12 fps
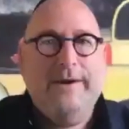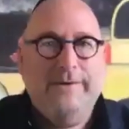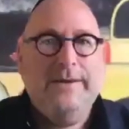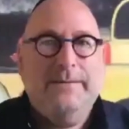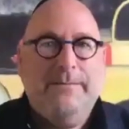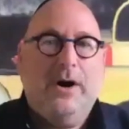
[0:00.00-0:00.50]

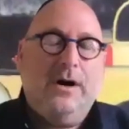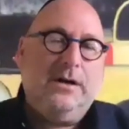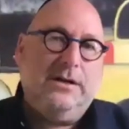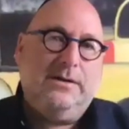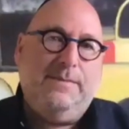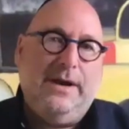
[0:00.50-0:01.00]
in the
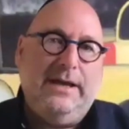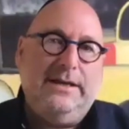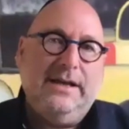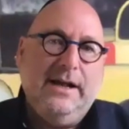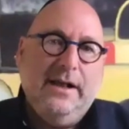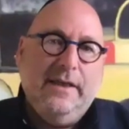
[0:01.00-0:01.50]

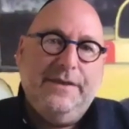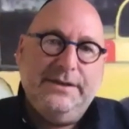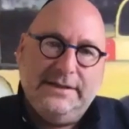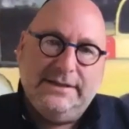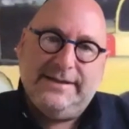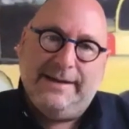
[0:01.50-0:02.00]
marketplace.
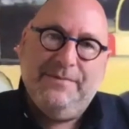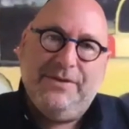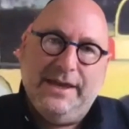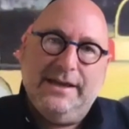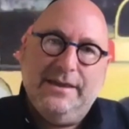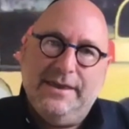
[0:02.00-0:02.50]
This is
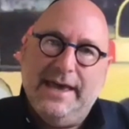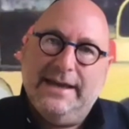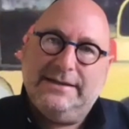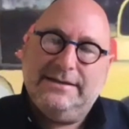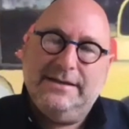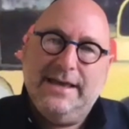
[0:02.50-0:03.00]
something
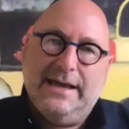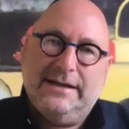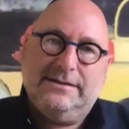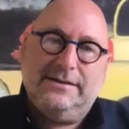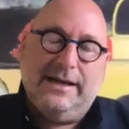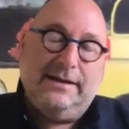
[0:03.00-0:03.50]
that
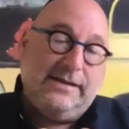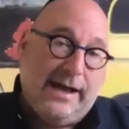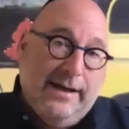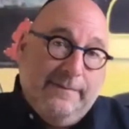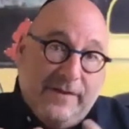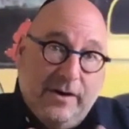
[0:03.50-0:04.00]

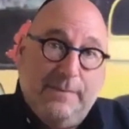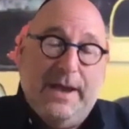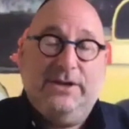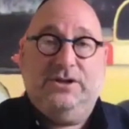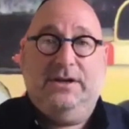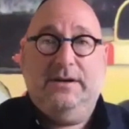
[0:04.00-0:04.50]
I'm very
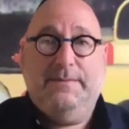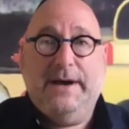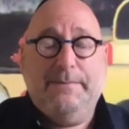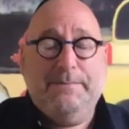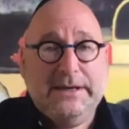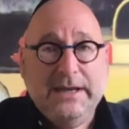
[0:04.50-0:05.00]
passionate
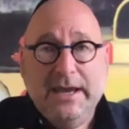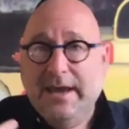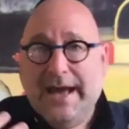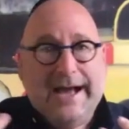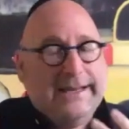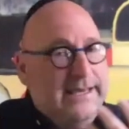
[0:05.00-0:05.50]
about, but
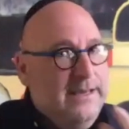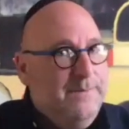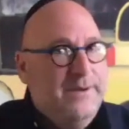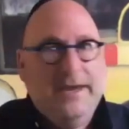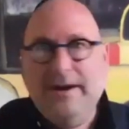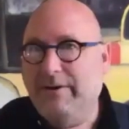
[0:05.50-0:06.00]
I keep
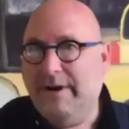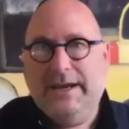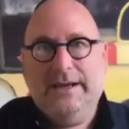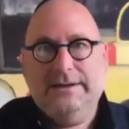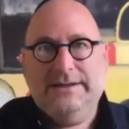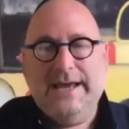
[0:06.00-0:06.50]

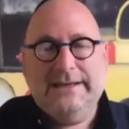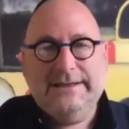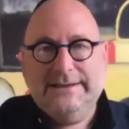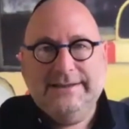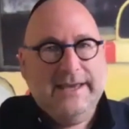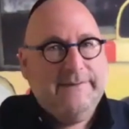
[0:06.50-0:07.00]
hearing.
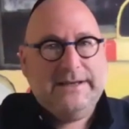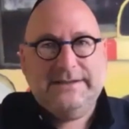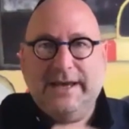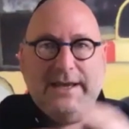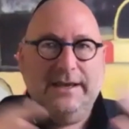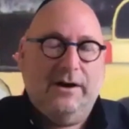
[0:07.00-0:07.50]
Give us
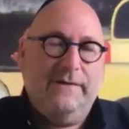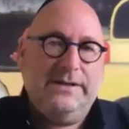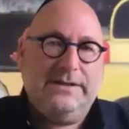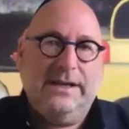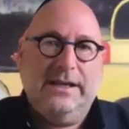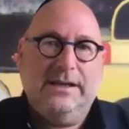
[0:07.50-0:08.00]

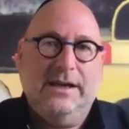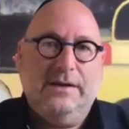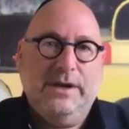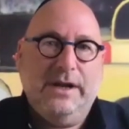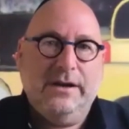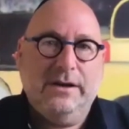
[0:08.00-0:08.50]
obviously,
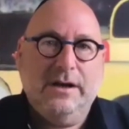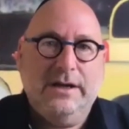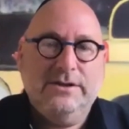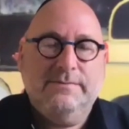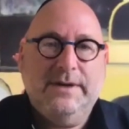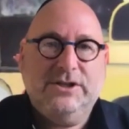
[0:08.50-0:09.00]
we don't need to go
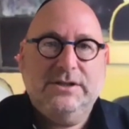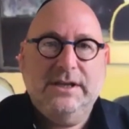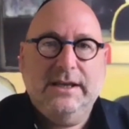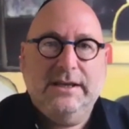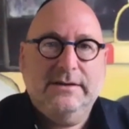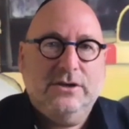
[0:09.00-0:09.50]
into
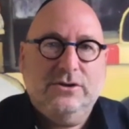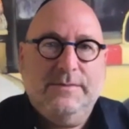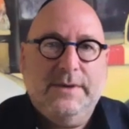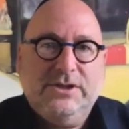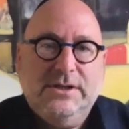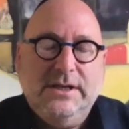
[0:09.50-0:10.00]
too
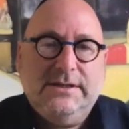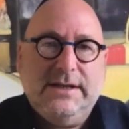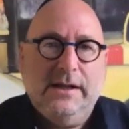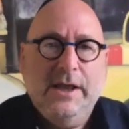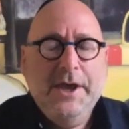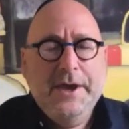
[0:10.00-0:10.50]
much
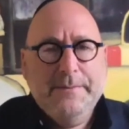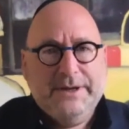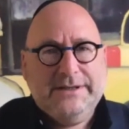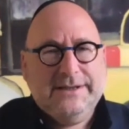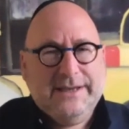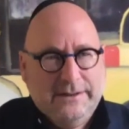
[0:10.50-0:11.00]
detail,
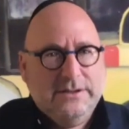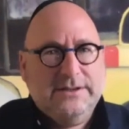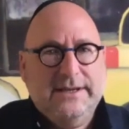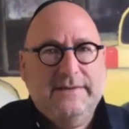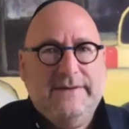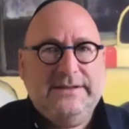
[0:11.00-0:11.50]
but can you
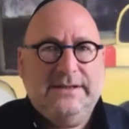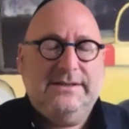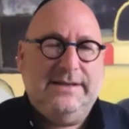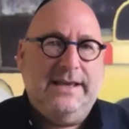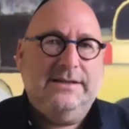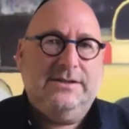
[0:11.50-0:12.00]
just give us a
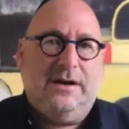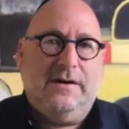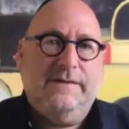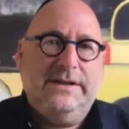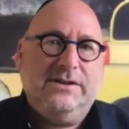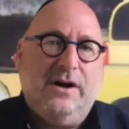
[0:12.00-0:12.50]
sense
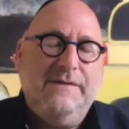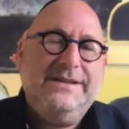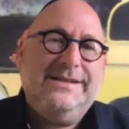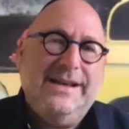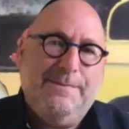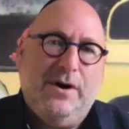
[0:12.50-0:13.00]
of, it's
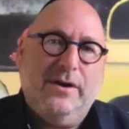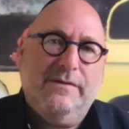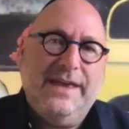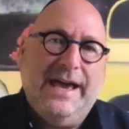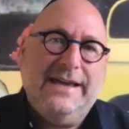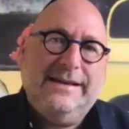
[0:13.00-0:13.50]
obviously part
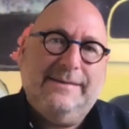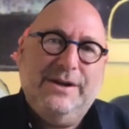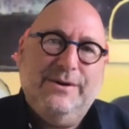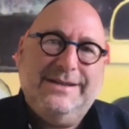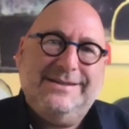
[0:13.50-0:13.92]
of the AWS